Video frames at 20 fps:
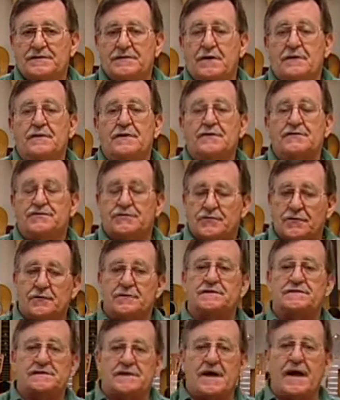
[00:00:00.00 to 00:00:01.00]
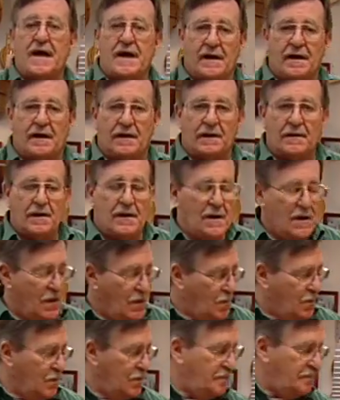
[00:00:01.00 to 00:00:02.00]
So the true scale
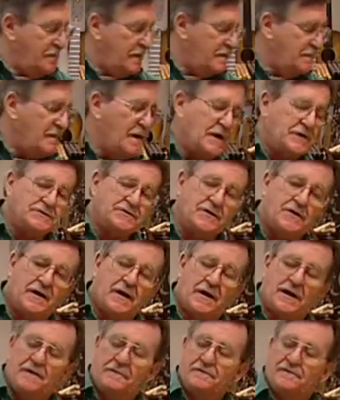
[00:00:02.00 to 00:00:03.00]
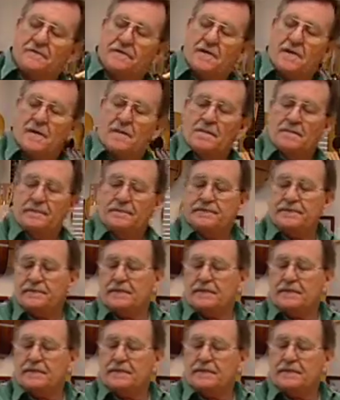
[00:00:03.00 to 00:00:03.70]
would be measuring it from